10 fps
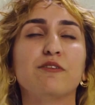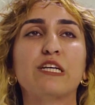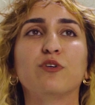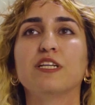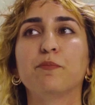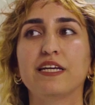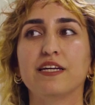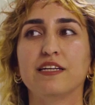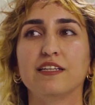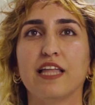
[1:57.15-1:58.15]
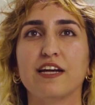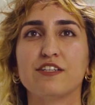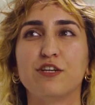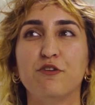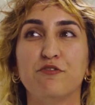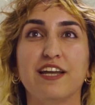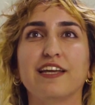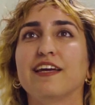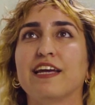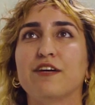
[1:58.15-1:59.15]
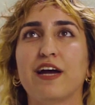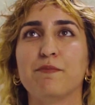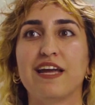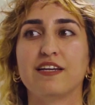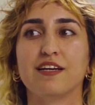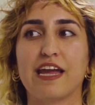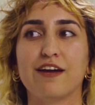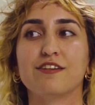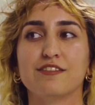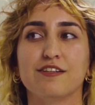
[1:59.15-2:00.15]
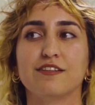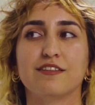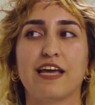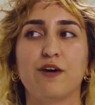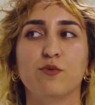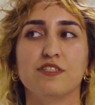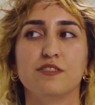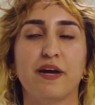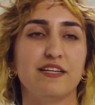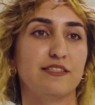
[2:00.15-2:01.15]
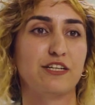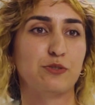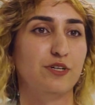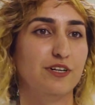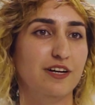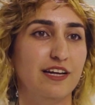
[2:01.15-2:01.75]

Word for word: I was like, wouldn't it be like so funny if I made it a character that was bisexual?